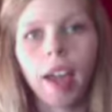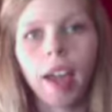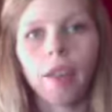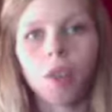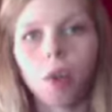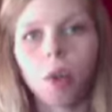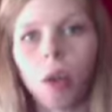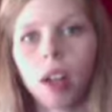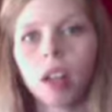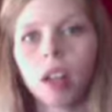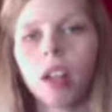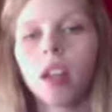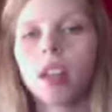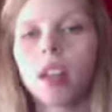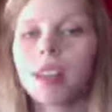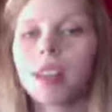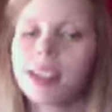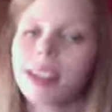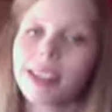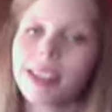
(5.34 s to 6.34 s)
everyone,
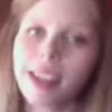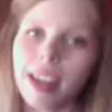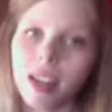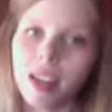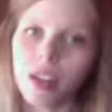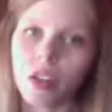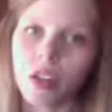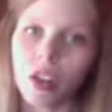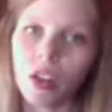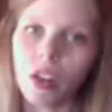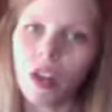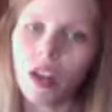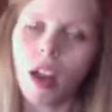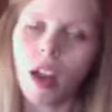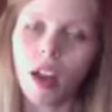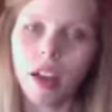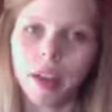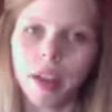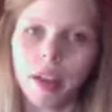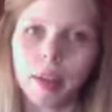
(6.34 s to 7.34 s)
this is Angel.
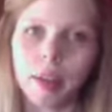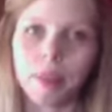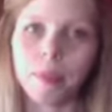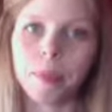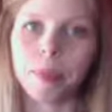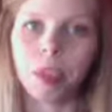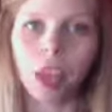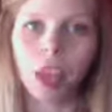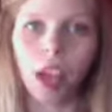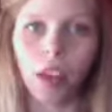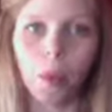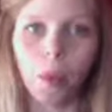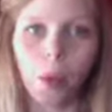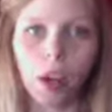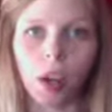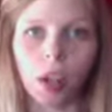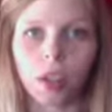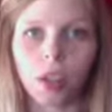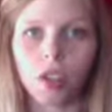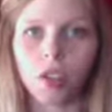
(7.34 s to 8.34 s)
I
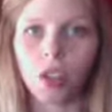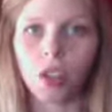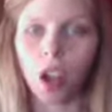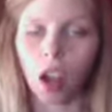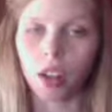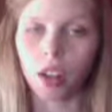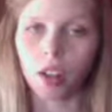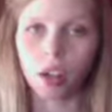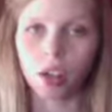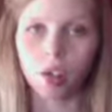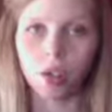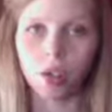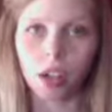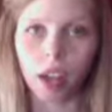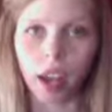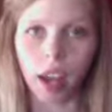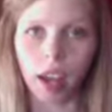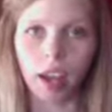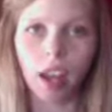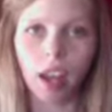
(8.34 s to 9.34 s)
wanted to talk to you
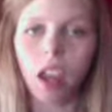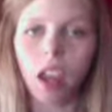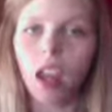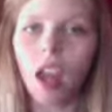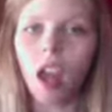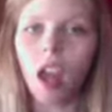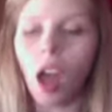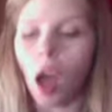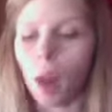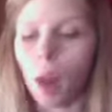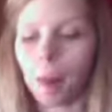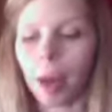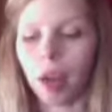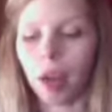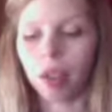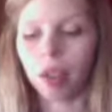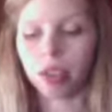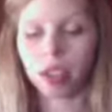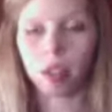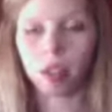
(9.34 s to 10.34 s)
today
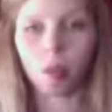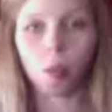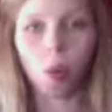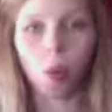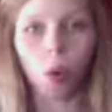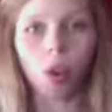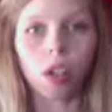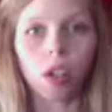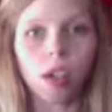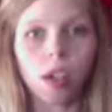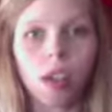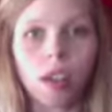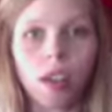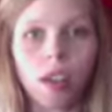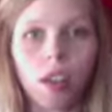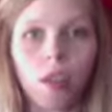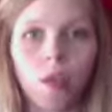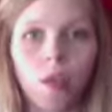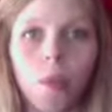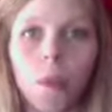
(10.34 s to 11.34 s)
about the importance
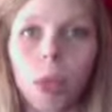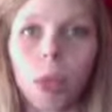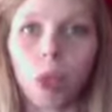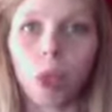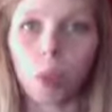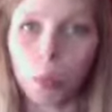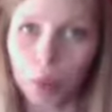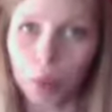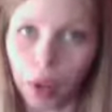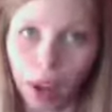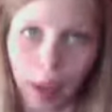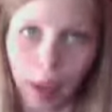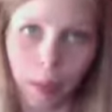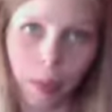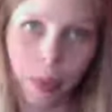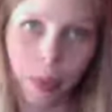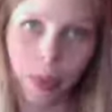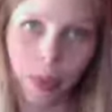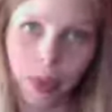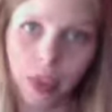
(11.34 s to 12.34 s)
of meal
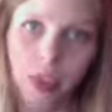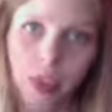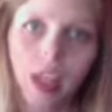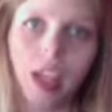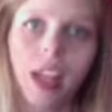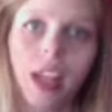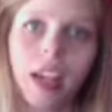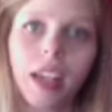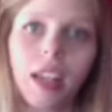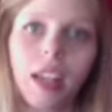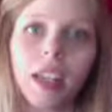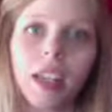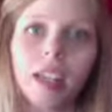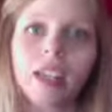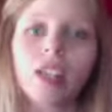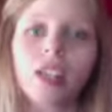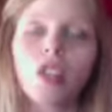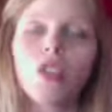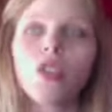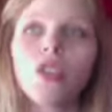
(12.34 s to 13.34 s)
prep. It
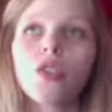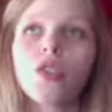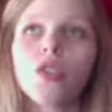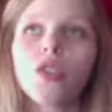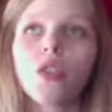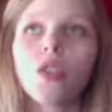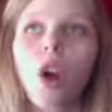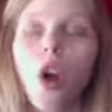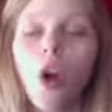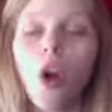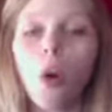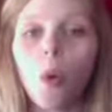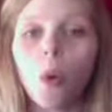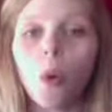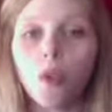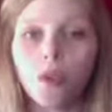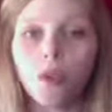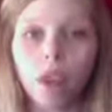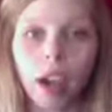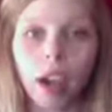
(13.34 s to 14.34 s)
is
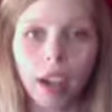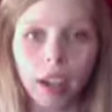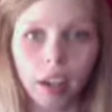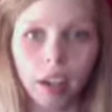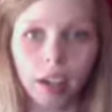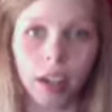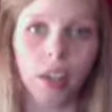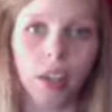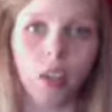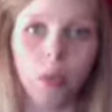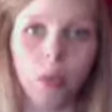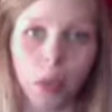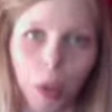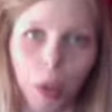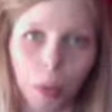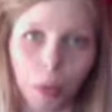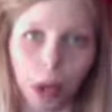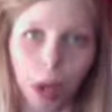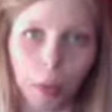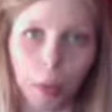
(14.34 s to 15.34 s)
so vital that you meal
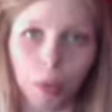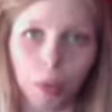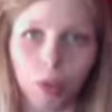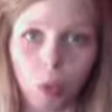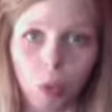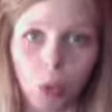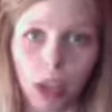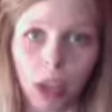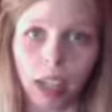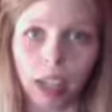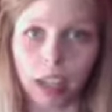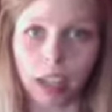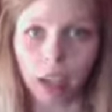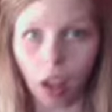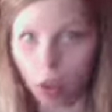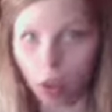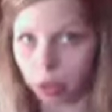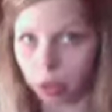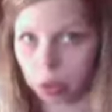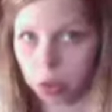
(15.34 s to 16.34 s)
prep if you want to eat
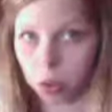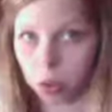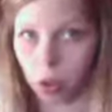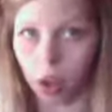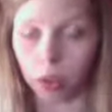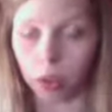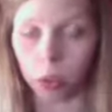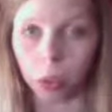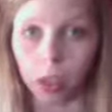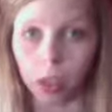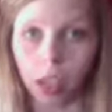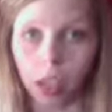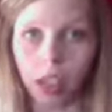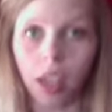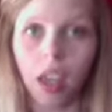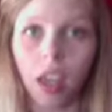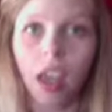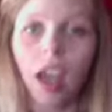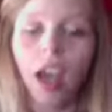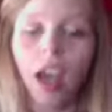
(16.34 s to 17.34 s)
healthy throughout the week.
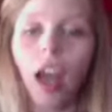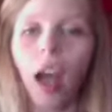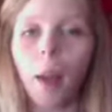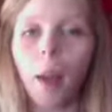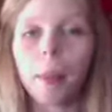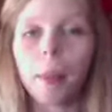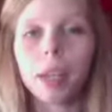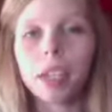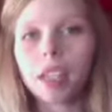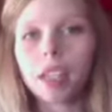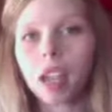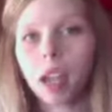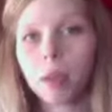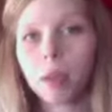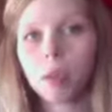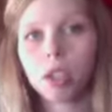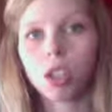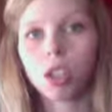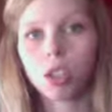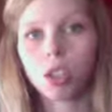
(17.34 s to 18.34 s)
How many
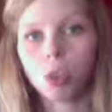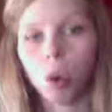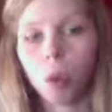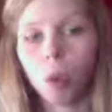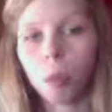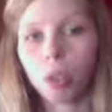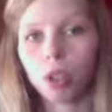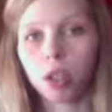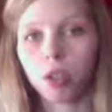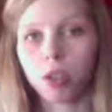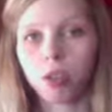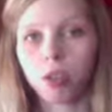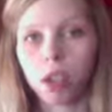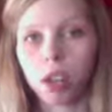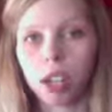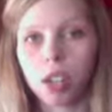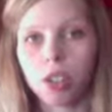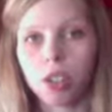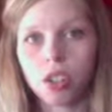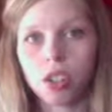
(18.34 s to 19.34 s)
times do you open your
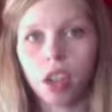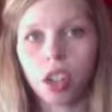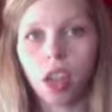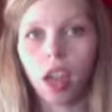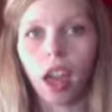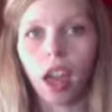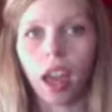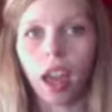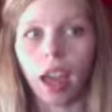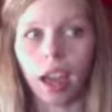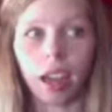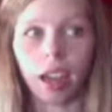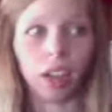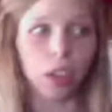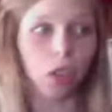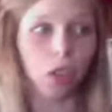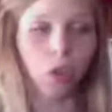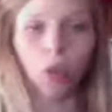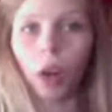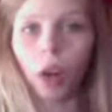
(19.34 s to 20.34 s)
fridge
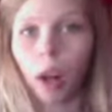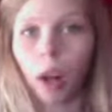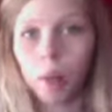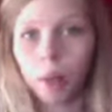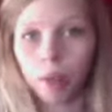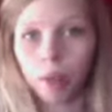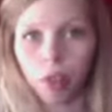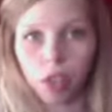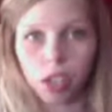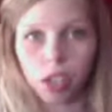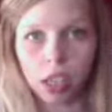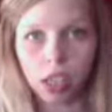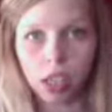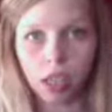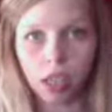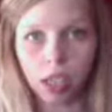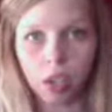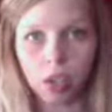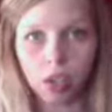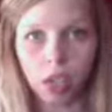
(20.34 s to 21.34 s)
and you grab the first thing
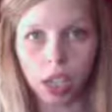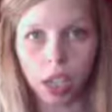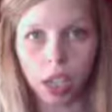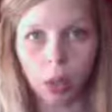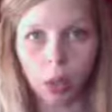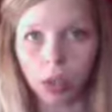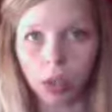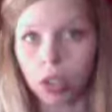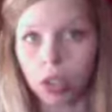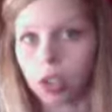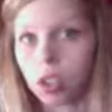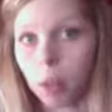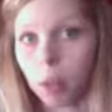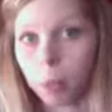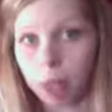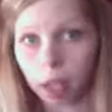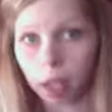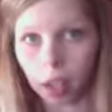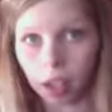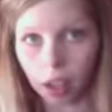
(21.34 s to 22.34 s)
that you see, which is
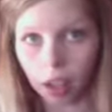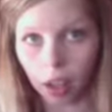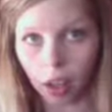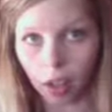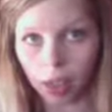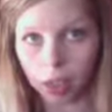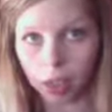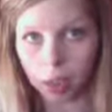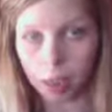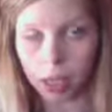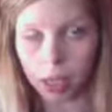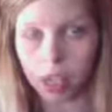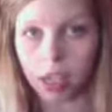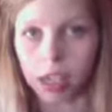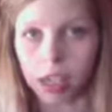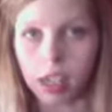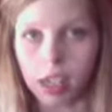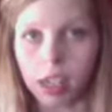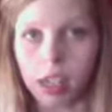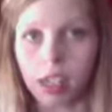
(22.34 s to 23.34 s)
something unhealthy
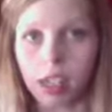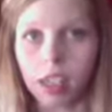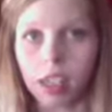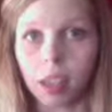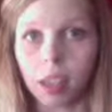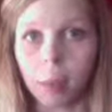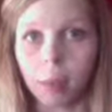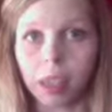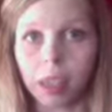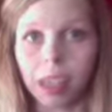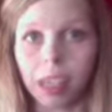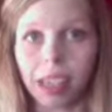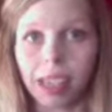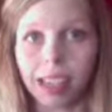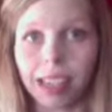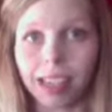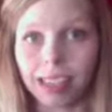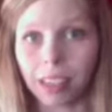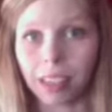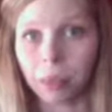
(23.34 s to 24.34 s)
because it's something
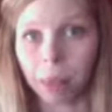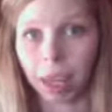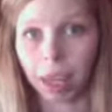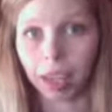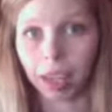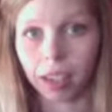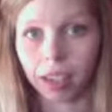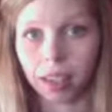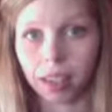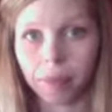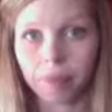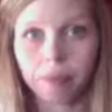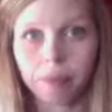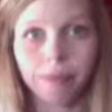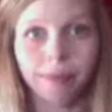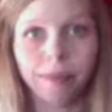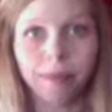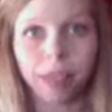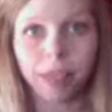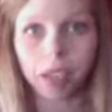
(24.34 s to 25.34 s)
easy to make?
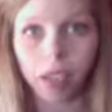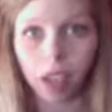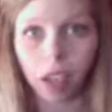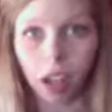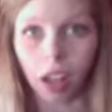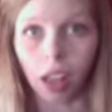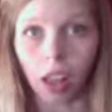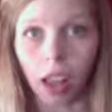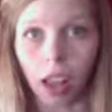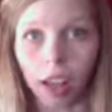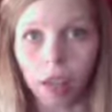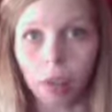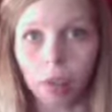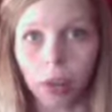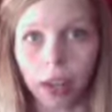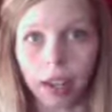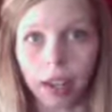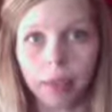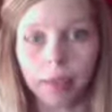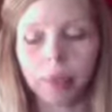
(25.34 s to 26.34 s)
A lot,
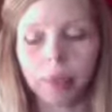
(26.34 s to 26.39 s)
right?